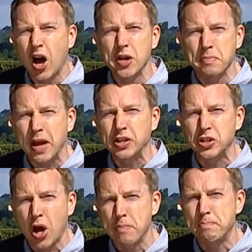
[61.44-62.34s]
that makes
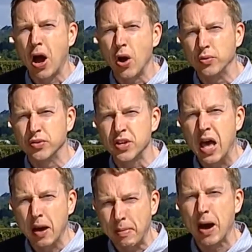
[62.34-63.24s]
no bones
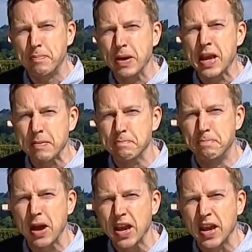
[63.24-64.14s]
about being big.